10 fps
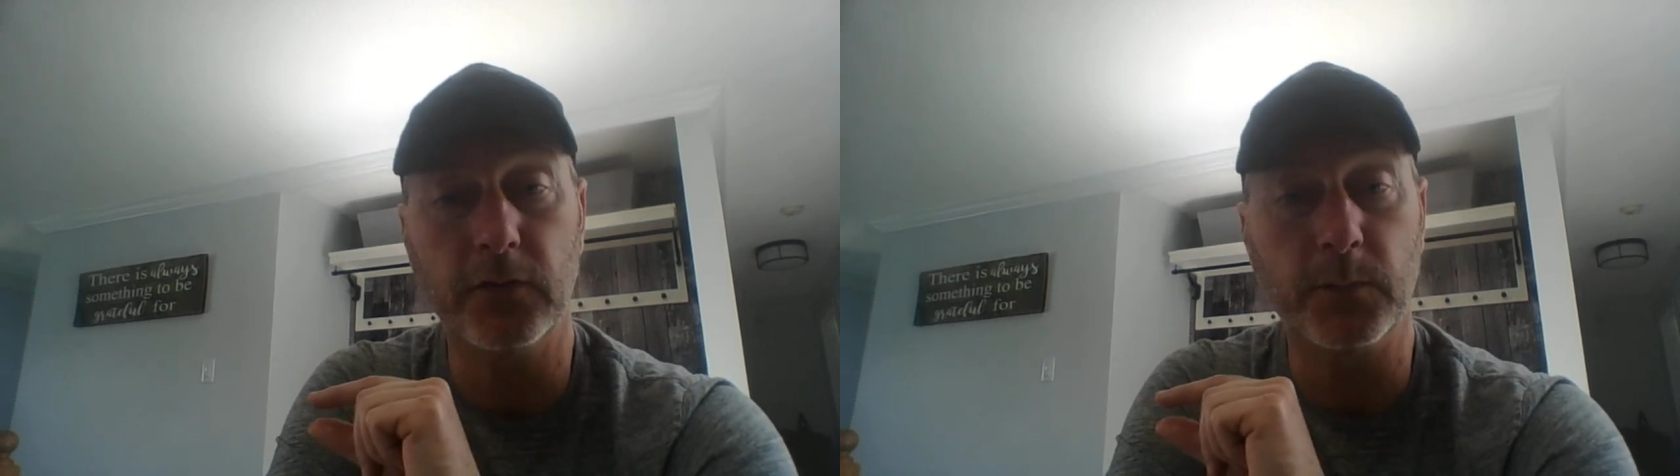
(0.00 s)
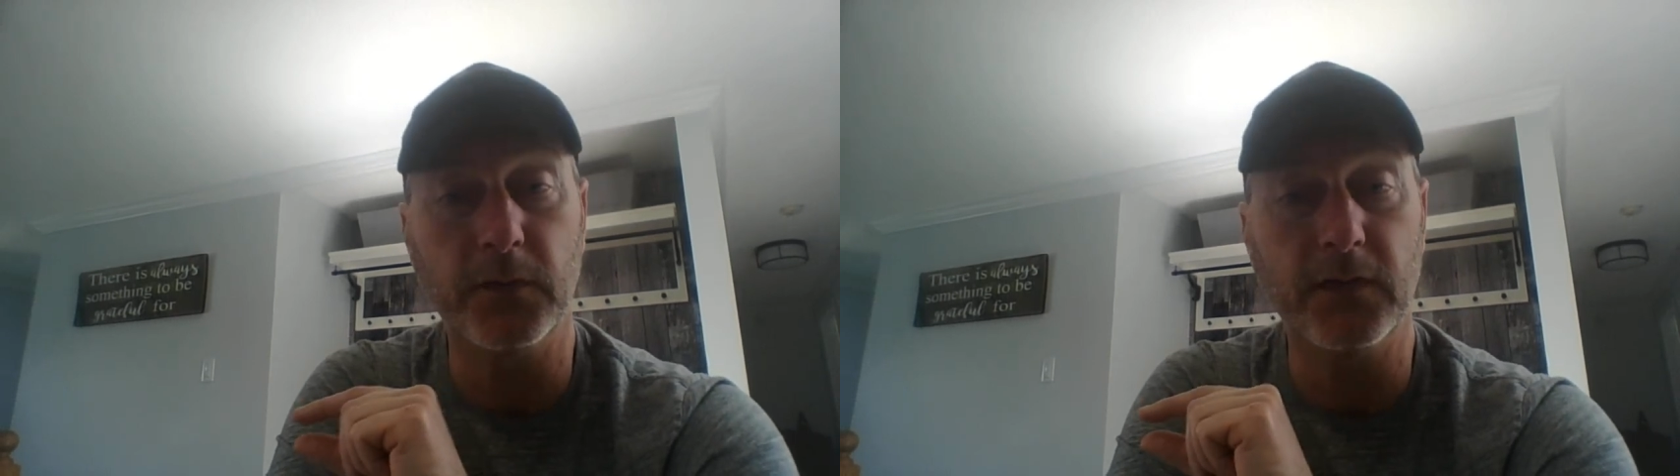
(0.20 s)
a
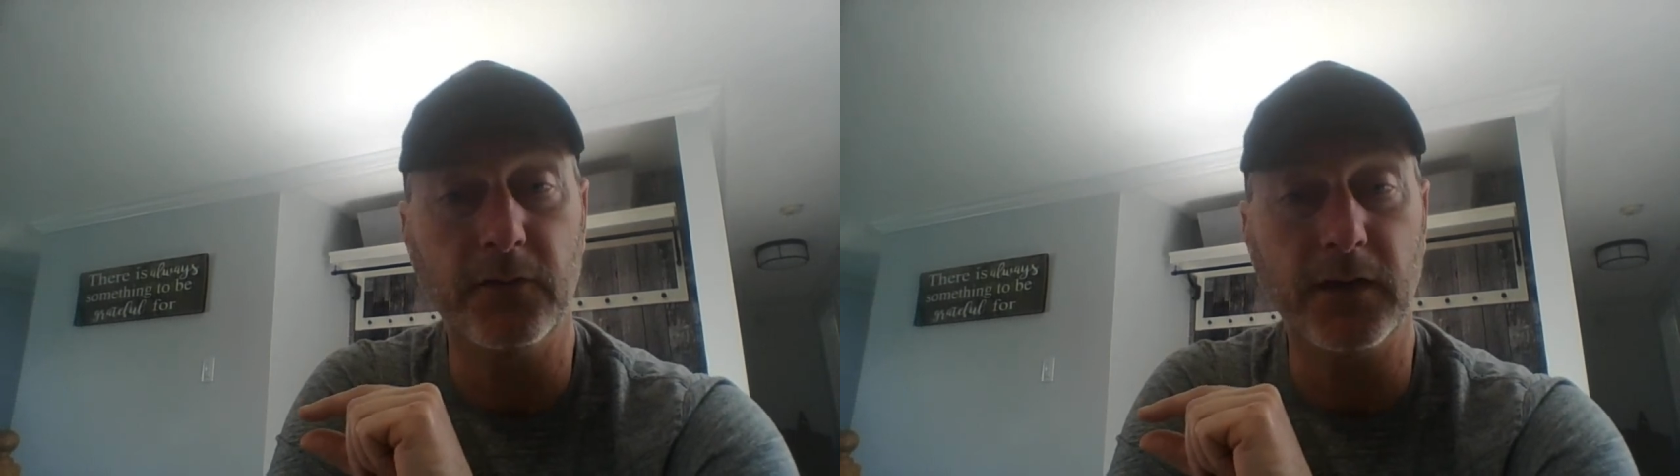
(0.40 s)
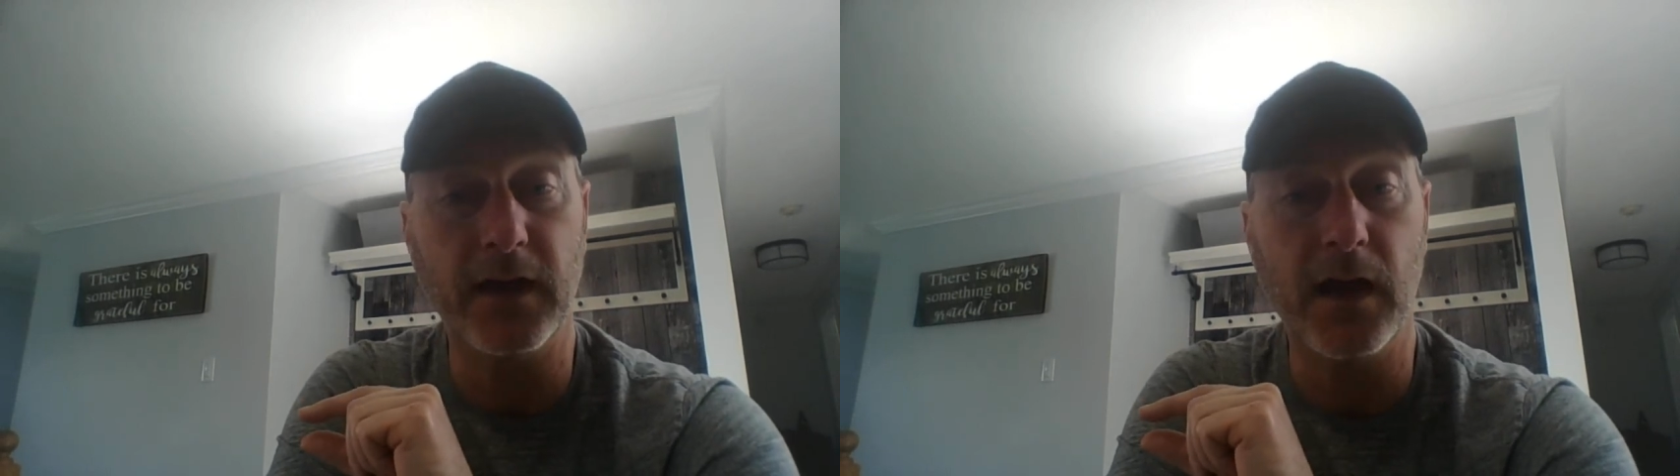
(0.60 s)

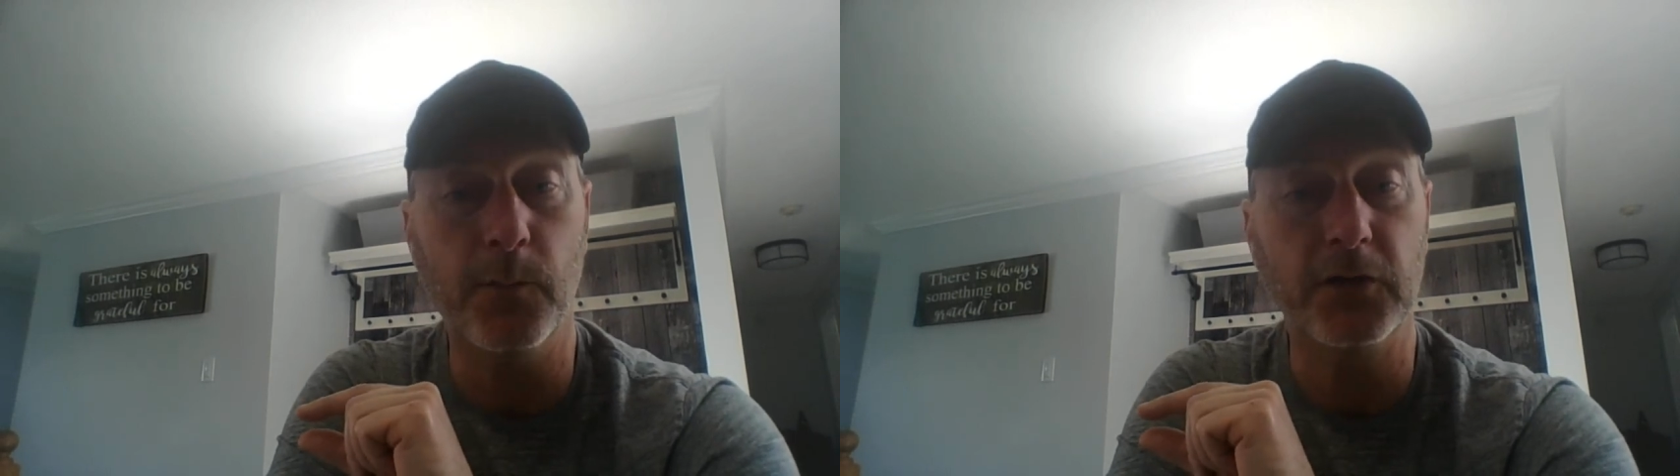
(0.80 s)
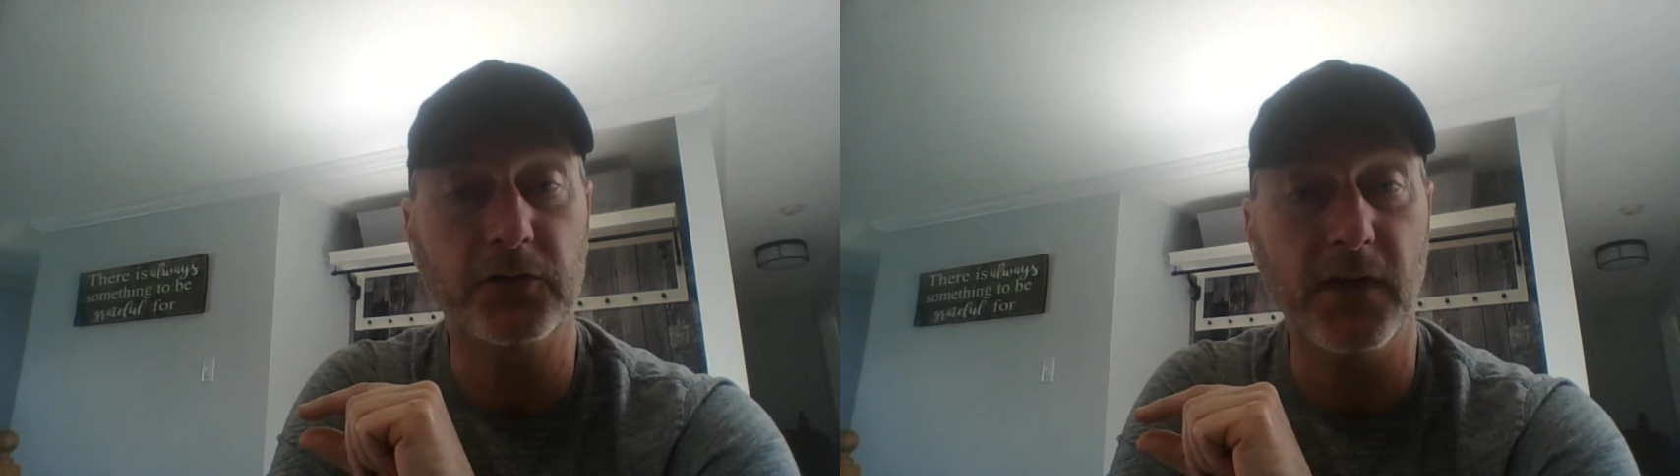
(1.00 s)
specific how
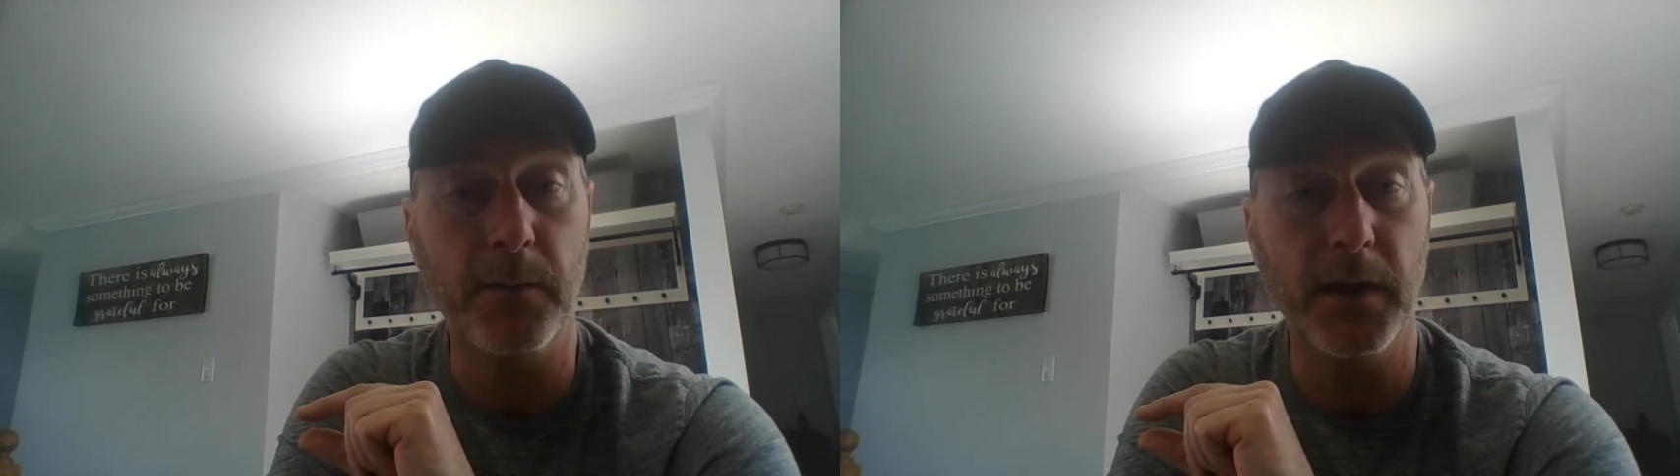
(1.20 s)
much of that